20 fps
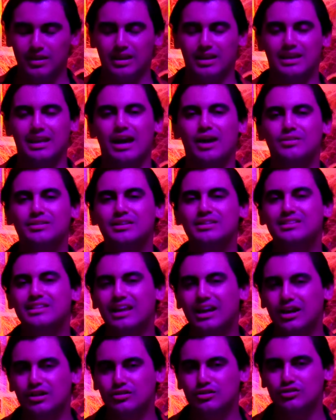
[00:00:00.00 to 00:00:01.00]
and how these
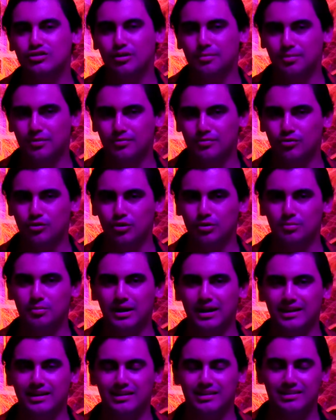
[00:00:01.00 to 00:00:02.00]
characters are performed
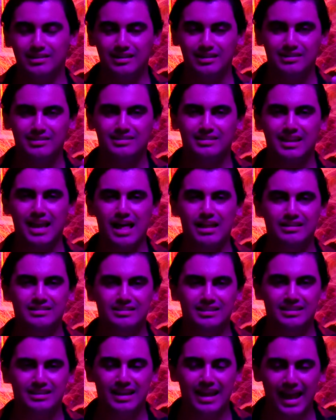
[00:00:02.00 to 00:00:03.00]
by these
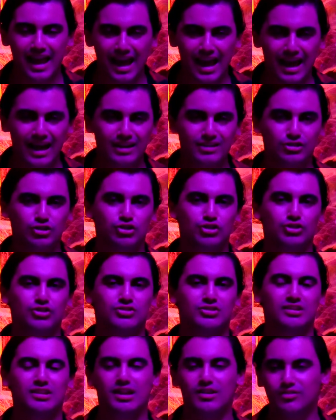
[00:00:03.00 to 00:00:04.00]
talented
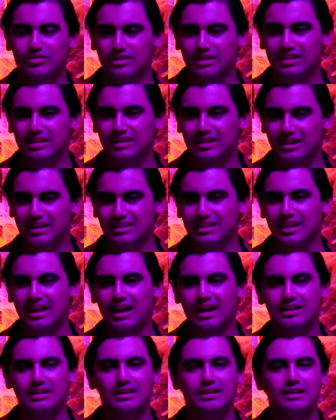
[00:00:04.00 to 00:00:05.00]
actors and everything like
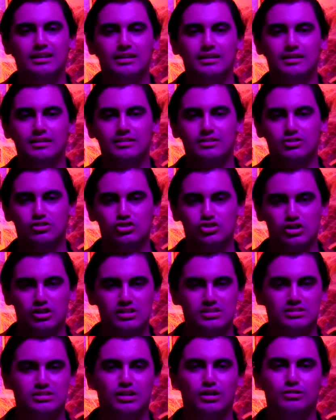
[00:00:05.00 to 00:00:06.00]
that. It's
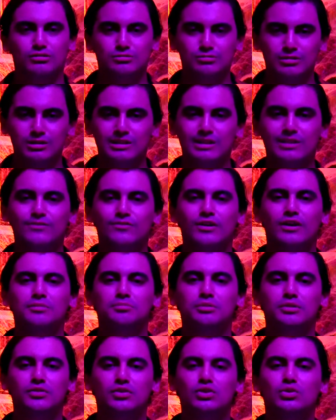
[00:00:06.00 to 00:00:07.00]
just a really fun
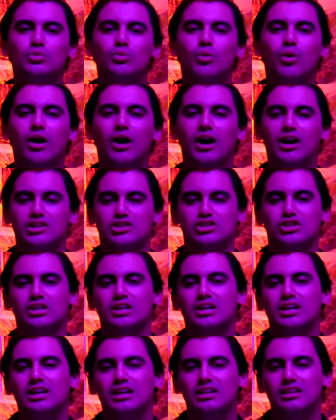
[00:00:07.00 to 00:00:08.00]
movie to watch.
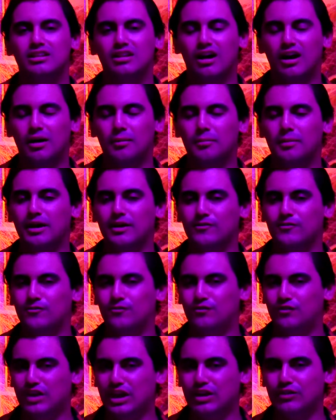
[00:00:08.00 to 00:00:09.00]
Not my
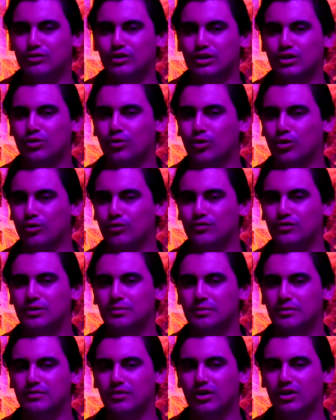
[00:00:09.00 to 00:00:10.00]
favorite horror
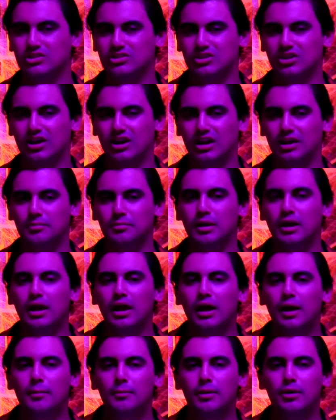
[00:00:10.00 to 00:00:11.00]
film of all time,
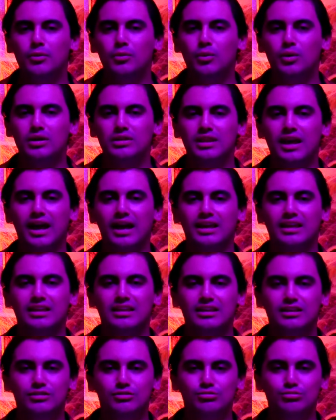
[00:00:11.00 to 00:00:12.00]
but one that
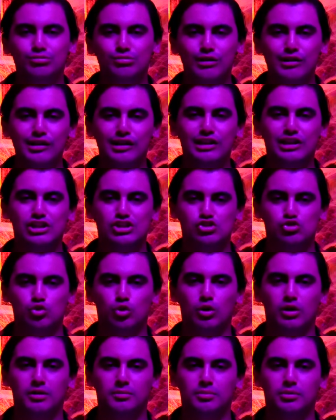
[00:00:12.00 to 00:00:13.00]
is really
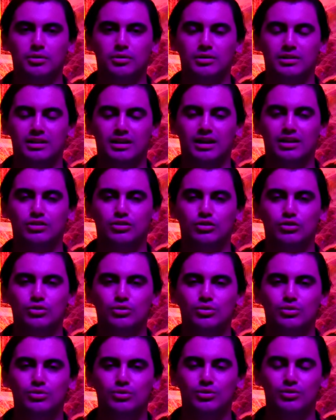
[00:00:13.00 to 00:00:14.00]
enjoyable, and I
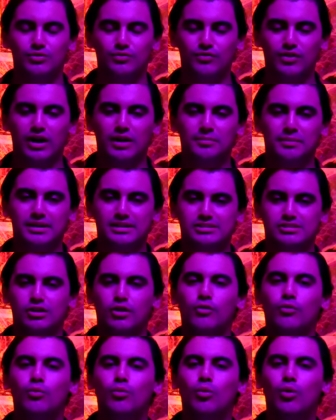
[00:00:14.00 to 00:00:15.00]
do find
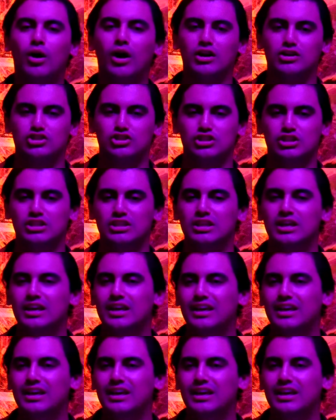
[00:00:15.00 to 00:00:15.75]
myself watching